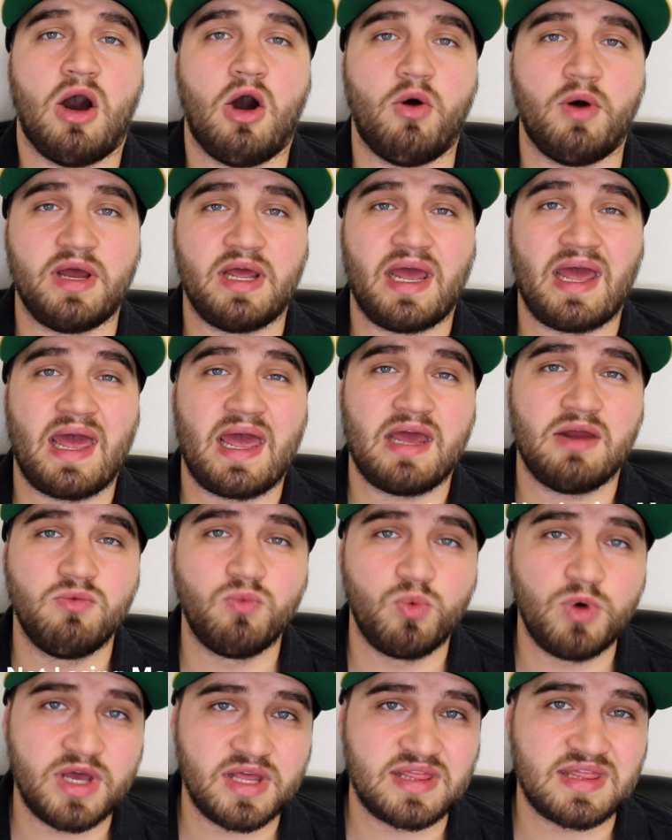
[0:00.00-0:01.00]
Oh,
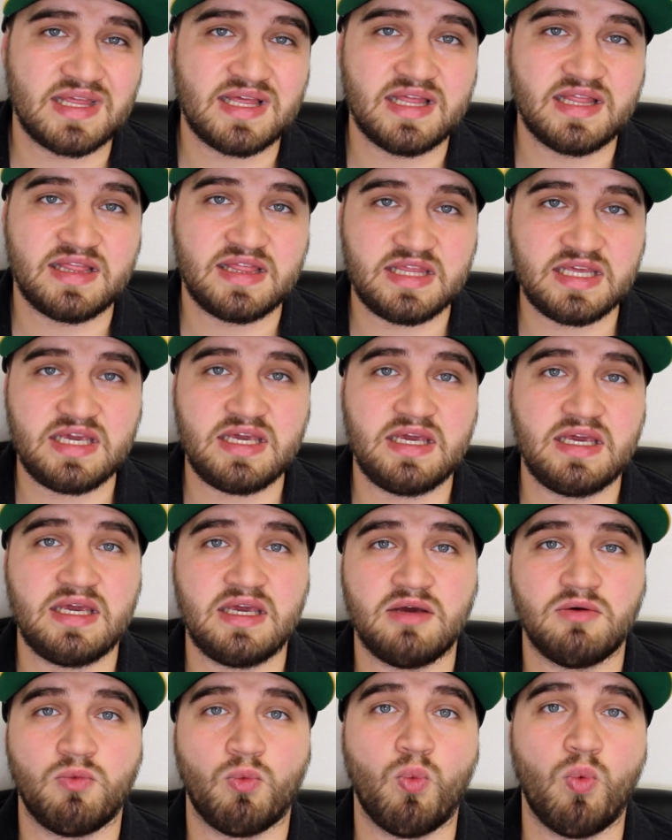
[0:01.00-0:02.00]
and with
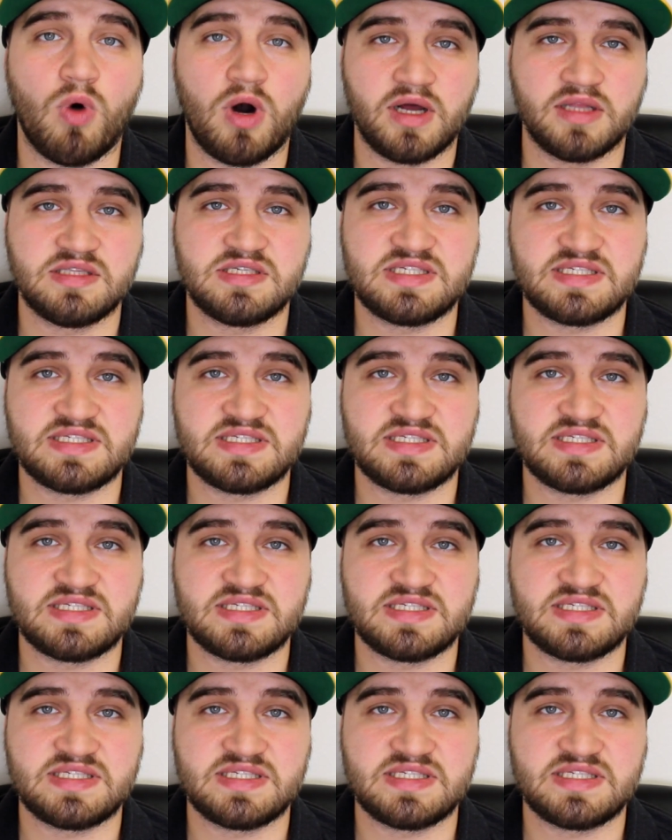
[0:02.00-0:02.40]
the 1